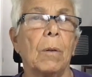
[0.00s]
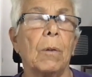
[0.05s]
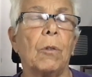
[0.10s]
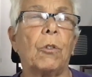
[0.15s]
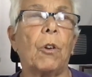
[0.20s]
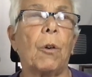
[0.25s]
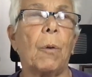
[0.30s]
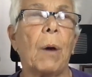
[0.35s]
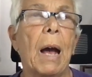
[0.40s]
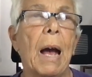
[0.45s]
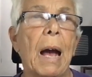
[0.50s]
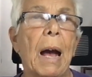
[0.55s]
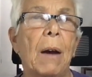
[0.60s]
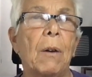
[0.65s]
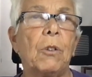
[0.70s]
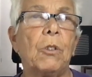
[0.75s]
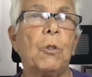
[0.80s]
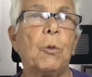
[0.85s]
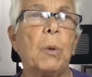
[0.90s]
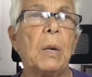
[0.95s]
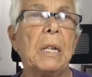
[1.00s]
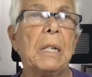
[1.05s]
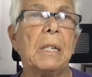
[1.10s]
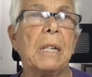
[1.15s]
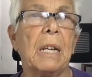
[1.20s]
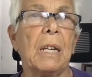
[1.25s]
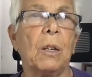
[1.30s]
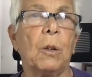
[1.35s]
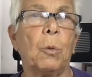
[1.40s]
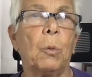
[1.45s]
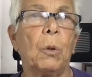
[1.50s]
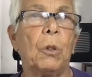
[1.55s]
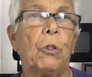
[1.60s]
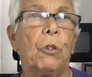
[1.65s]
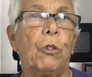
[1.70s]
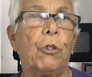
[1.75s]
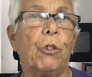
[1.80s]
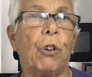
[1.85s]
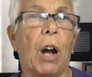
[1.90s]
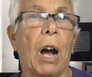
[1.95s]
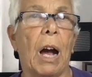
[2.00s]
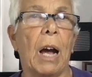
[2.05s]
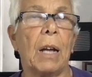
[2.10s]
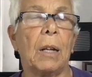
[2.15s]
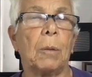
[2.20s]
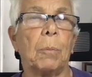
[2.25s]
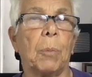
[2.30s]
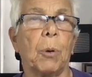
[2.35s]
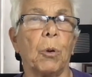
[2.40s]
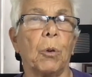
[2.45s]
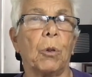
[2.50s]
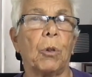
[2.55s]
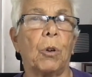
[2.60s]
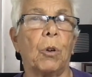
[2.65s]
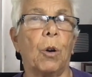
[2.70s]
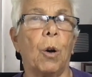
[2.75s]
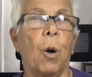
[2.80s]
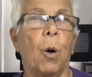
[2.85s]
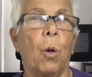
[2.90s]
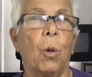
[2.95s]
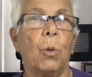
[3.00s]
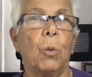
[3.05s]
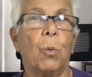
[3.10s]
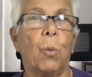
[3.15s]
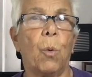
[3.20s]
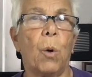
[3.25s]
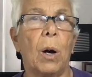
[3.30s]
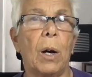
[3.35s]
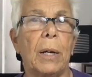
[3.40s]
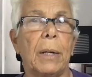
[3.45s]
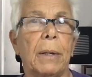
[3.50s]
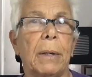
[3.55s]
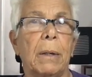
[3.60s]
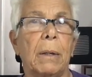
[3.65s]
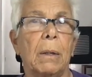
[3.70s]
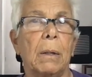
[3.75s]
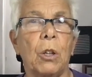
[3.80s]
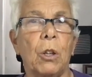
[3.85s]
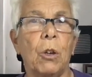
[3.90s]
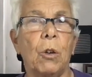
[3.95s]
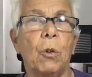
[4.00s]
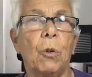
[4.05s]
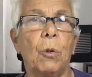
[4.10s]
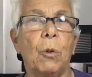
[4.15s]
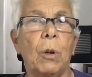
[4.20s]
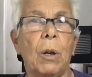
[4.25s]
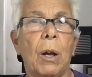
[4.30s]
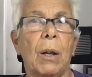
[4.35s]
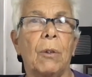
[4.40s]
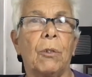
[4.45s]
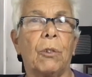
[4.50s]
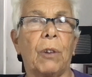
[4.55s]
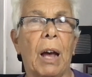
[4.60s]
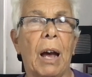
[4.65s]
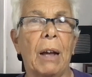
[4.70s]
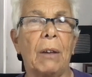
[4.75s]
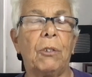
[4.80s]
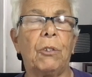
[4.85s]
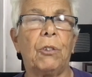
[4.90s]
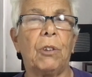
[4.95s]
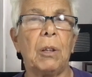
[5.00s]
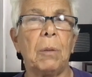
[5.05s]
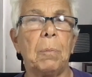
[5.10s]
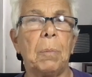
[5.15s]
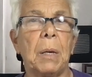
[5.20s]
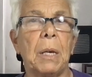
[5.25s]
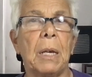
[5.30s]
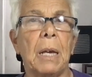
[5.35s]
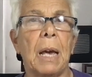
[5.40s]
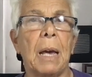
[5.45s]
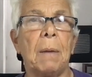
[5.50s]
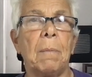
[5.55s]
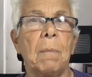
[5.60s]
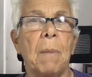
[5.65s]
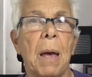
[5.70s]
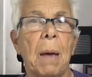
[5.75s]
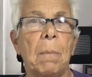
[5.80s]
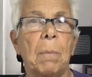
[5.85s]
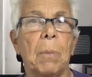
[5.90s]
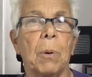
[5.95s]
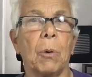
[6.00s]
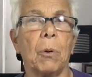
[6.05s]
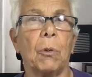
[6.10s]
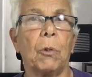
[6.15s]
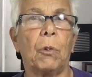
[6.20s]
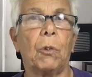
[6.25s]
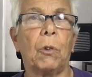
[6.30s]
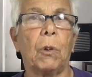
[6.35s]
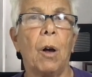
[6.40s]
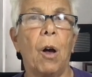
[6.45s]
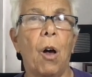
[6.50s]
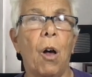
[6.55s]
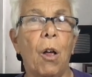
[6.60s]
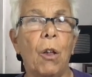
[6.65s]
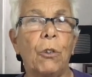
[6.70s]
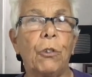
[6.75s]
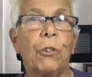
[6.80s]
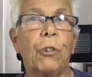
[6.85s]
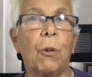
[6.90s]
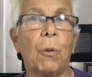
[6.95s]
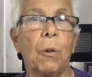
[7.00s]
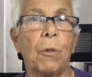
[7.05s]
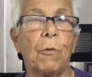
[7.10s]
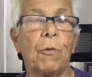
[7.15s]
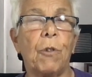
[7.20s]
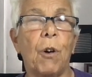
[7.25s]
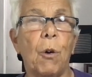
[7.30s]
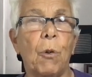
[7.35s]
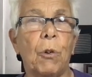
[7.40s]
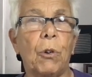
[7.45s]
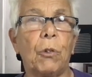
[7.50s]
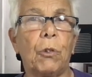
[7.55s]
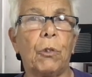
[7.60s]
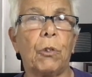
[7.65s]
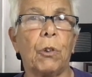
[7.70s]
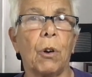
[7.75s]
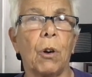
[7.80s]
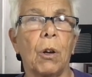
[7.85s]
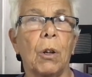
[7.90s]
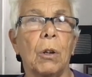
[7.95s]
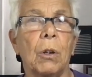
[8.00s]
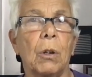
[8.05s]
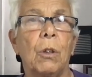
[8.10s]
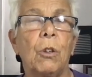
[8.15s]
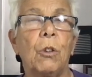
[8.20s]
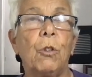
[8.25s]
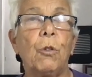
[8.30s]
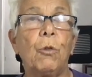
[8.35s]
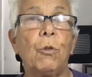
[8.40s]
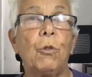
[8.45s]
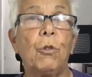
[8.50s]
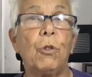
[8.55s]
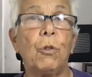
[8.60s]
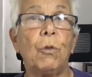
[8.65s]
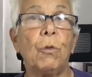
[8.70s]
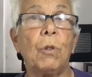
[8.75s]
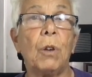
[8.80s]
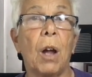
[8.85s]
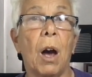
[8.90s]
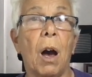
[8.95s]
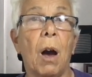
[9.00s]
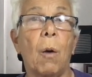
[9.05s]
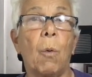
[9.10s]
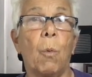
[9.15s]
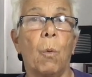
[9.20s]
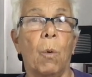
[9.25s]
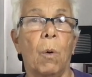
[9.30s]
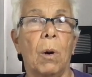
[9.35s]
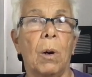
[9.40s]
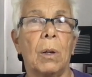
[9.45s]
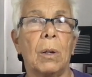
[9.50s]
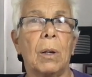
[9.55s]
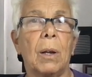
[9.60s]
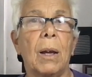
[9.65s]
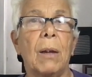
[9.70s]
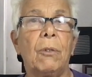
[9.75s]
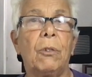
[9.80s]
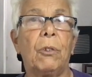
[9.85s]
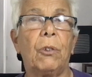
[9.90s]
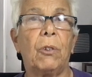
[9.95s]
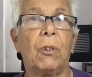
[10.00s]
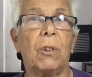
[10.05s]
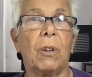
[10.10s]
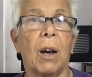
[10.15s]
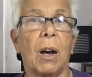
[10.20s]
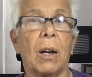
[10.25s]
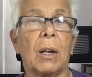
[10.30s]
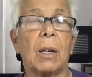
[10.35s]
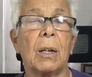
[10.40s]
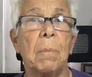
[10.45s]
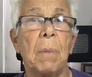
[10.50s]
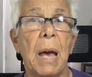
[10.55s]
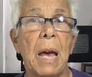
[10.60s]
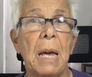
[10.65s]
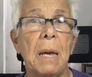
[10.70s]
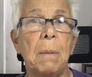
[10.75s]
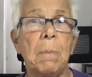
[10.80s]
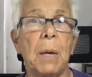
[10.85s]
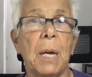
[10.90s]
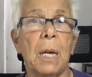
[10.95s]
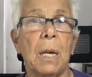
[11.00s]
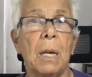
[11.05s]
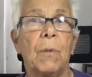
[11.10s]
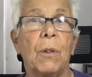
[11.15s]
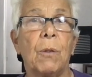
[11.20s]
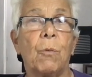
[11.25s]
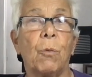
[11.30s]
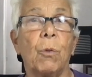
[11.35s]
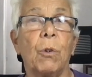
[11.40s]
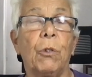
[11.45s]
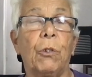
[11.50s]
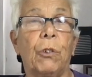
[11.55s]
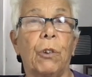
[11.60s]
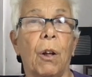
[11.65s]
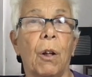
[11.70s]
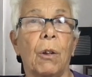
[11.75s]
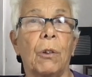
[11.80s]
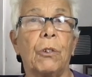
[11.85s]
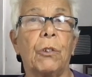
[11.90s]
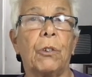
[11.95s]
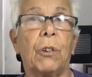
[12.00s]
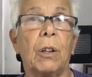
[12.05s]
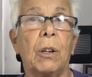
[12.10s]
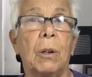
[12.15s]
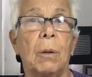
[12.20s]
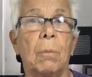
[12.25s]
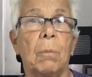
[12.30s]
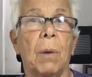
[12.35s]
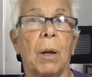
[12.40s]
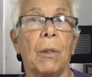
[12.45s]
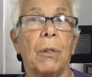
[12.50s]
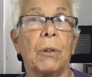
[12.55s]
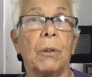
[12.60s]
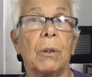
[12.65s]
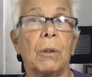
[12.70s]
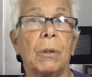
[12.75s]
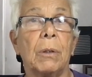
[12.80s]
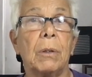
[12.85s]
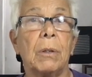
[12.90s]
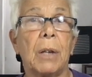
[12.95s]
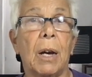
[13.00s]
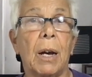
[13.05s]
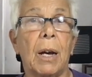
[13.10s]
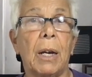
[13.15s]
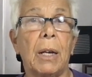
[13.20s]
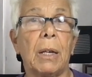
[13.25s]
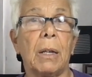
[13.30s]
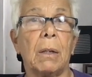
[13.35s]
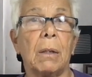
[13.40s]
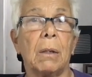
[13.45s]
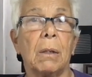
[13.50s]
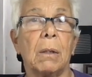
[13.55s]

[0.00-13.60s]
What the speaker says: So how do we deal with childbirth goal one? You, as ICPA members, also are focused on. You do not want a stuck baby that results in a mother dying.